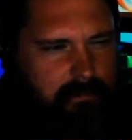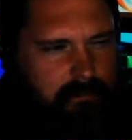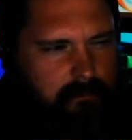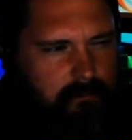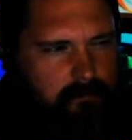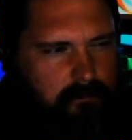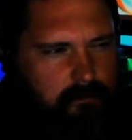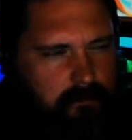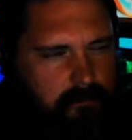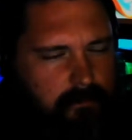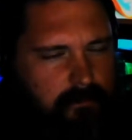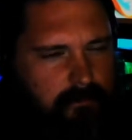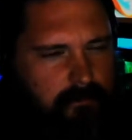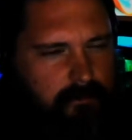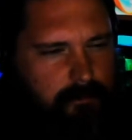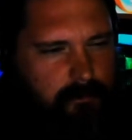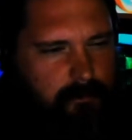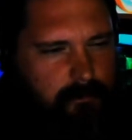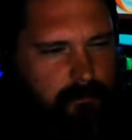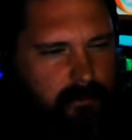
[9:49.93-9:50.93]
32-bit
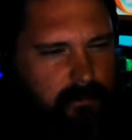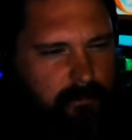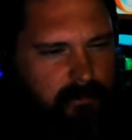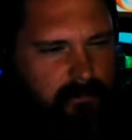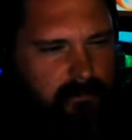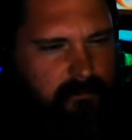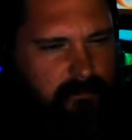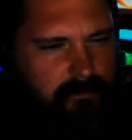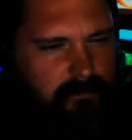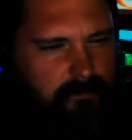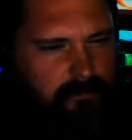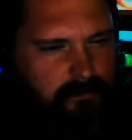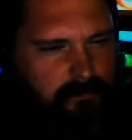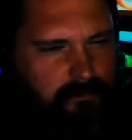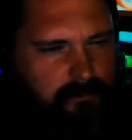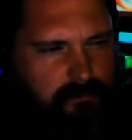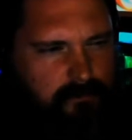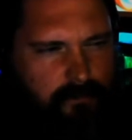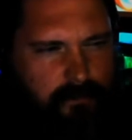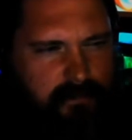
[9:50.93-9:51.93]
maybe till
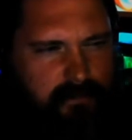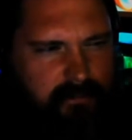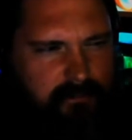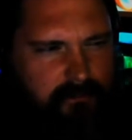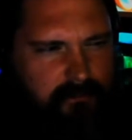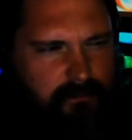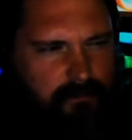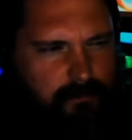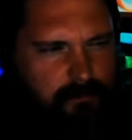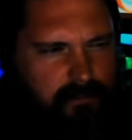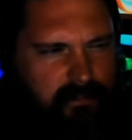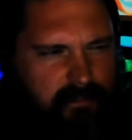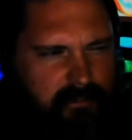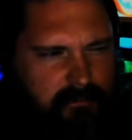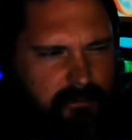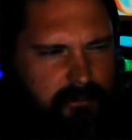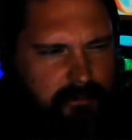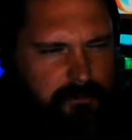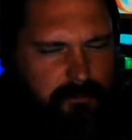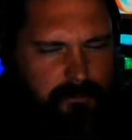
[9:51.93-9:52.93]

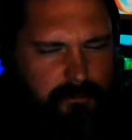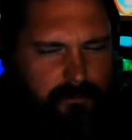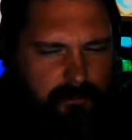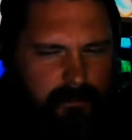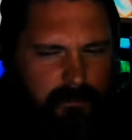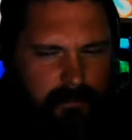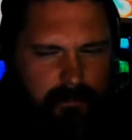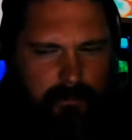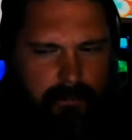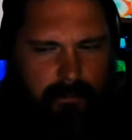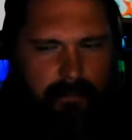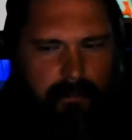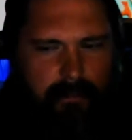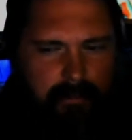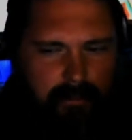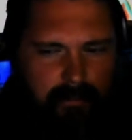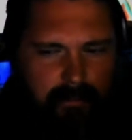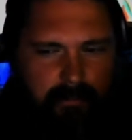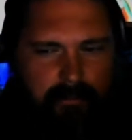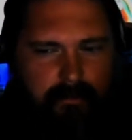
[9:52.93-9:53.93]
2022. I think I
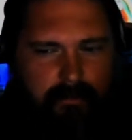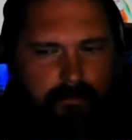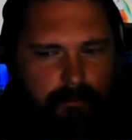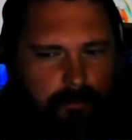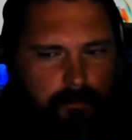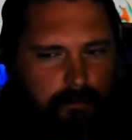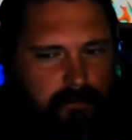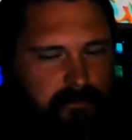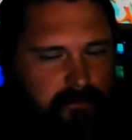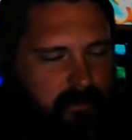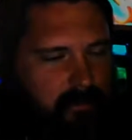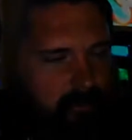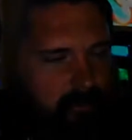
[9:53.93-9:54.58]
can't remember exactly,